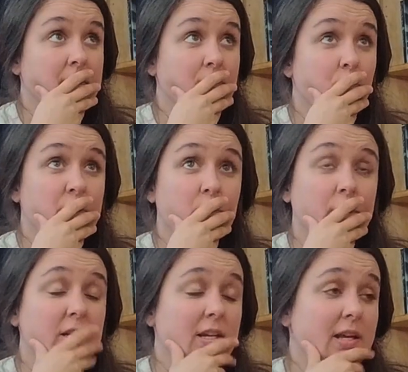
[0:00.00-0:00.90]
We really
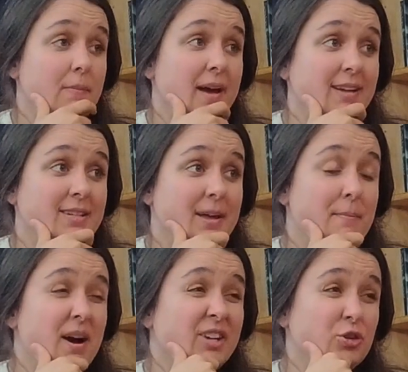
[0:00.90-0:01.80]
need to get back to that
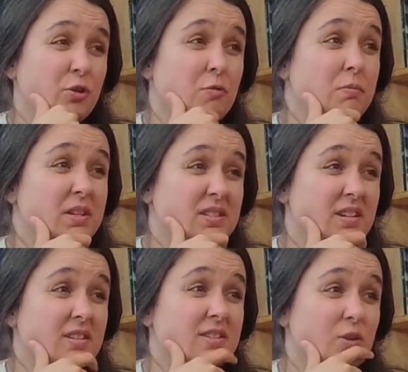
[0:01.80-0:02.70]
mind your own
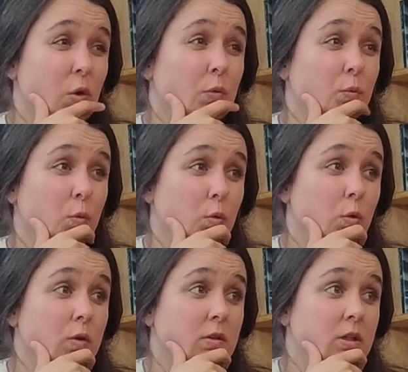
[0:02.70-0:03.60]
business golden
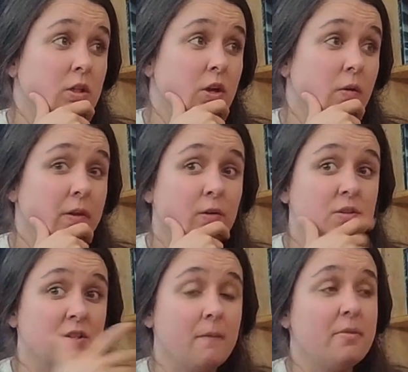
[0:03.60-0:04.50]
rule. There are
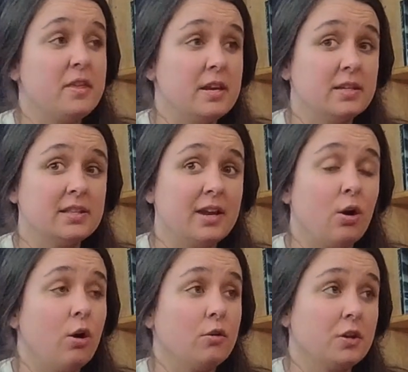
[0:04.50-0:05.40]
some things that
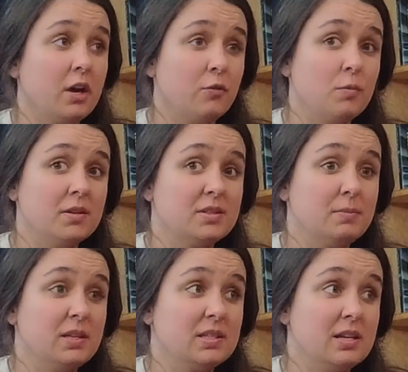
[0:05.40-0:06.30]
are the government's
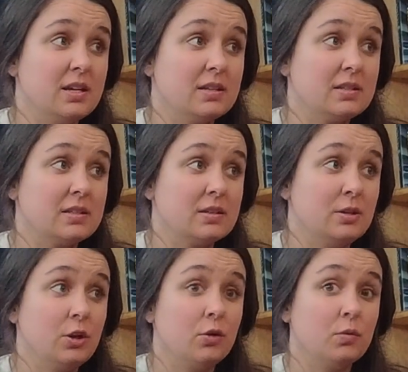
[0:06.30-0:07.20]
business,
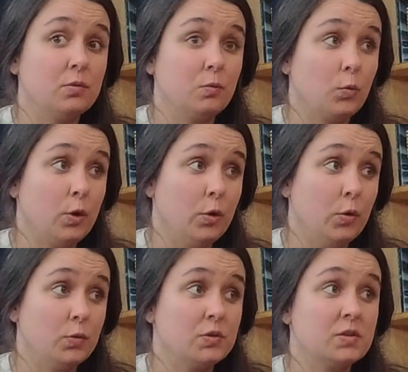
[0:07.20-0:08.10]

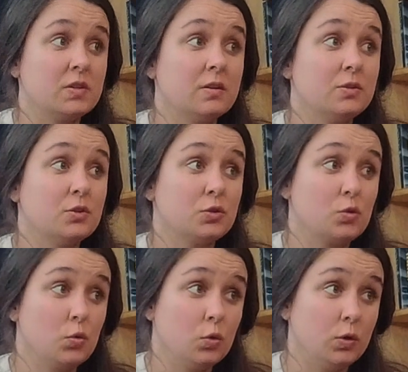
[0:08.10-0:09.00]
roads,
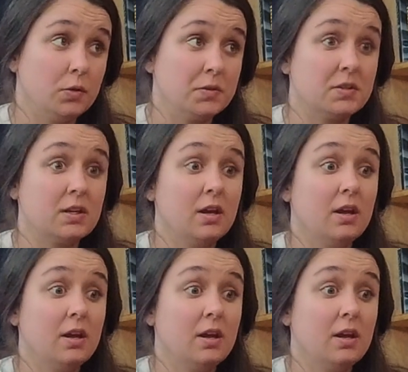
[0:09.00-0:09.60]
schools,